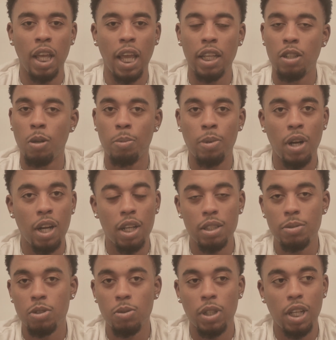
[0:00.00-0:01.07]
Ain't no
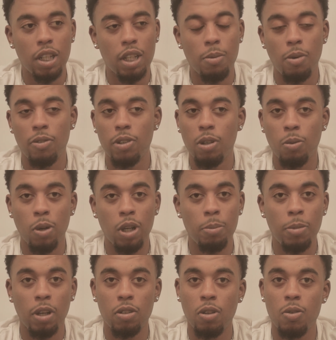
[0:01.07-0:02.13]
problems. You ain't got to come over here and worry
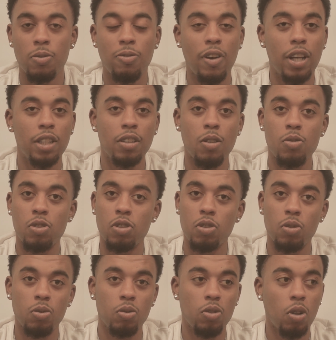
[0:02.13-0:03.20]
about no fighting, no
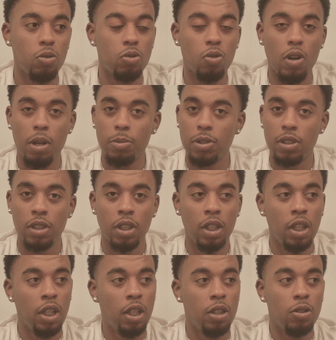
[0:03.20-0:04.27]
shooting, no drama.
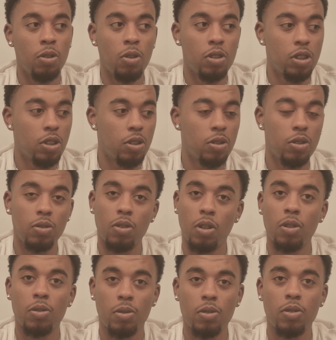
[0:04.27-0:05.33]
It's just
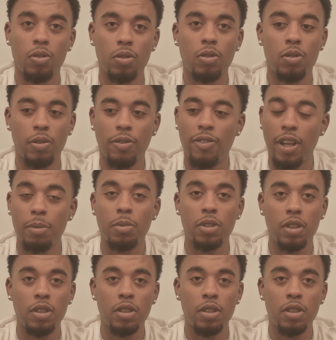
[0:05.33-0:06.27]
family.